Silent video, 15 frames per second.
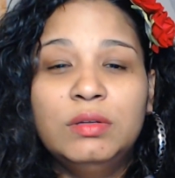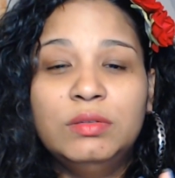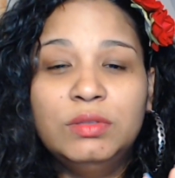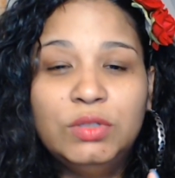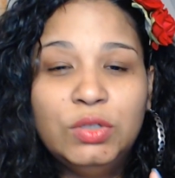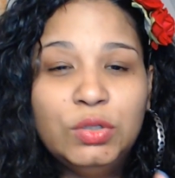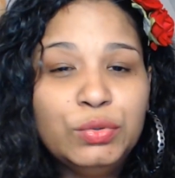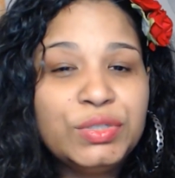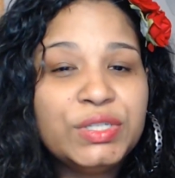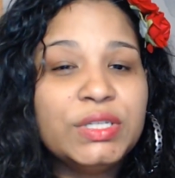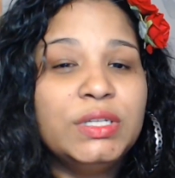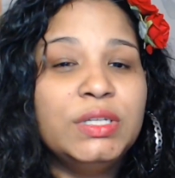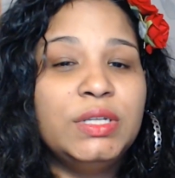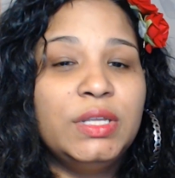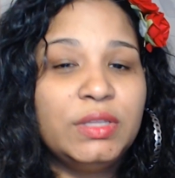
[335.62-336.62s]

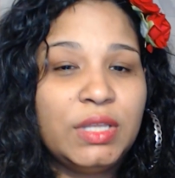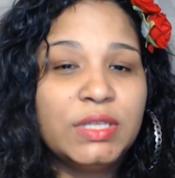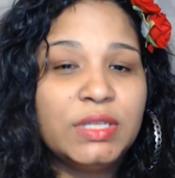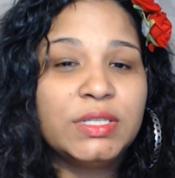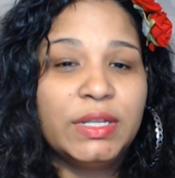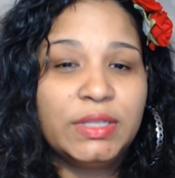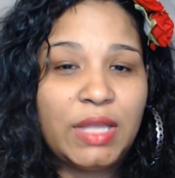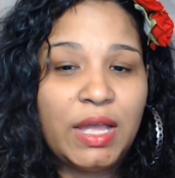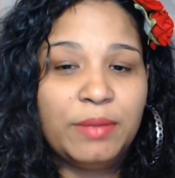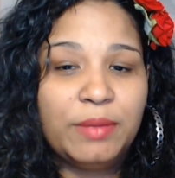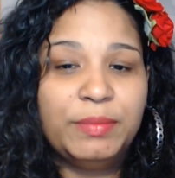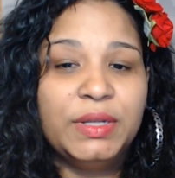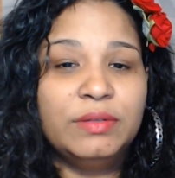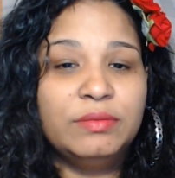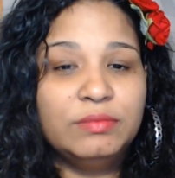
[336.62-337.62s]
gluten and things like
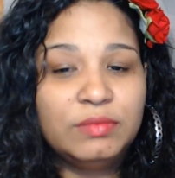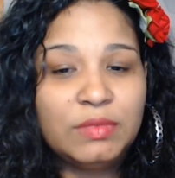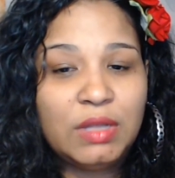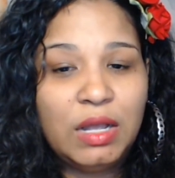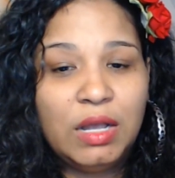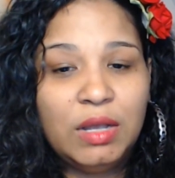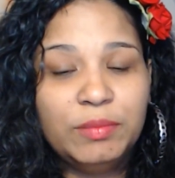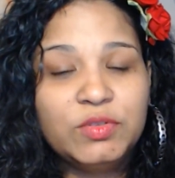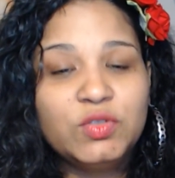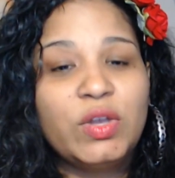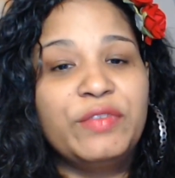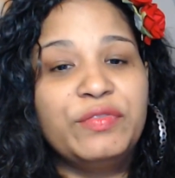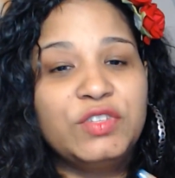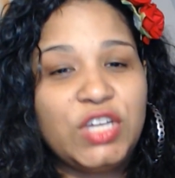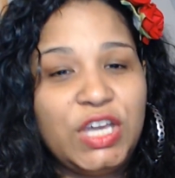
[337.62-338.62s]
that. But so
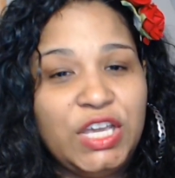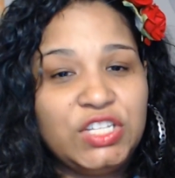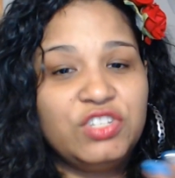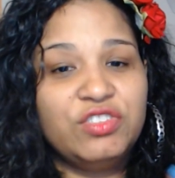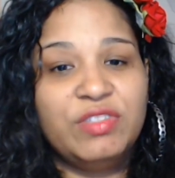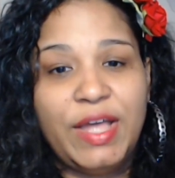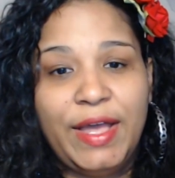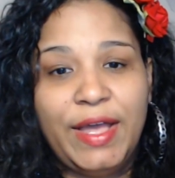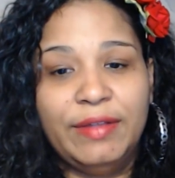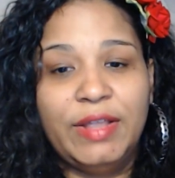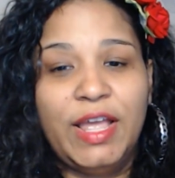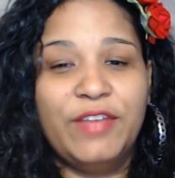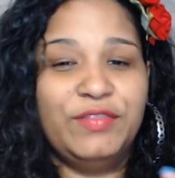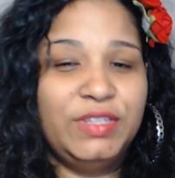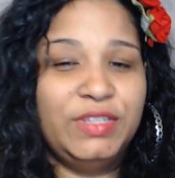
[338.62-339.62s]
I've changed that.
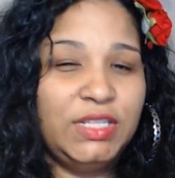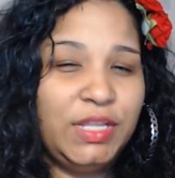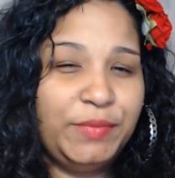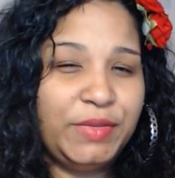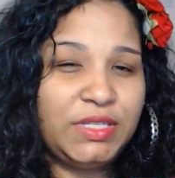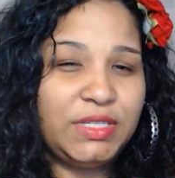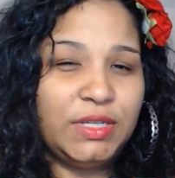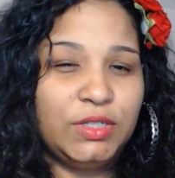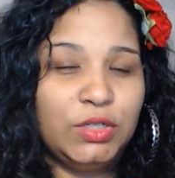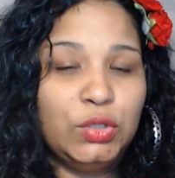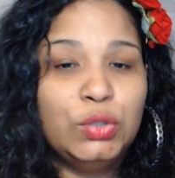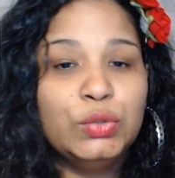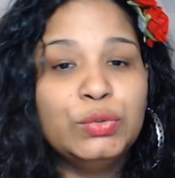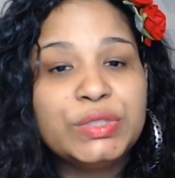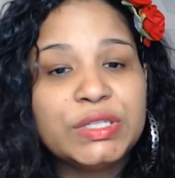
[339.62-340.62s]
Have limited
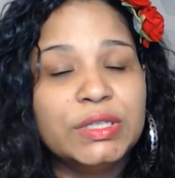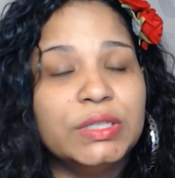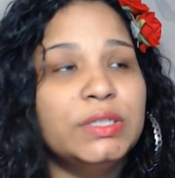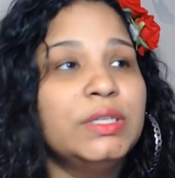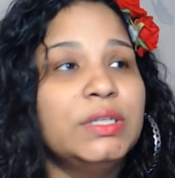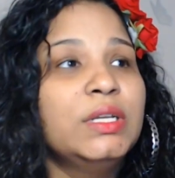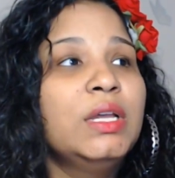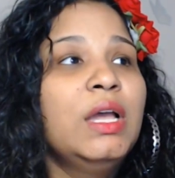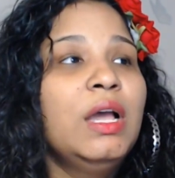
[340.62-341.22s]
gluten.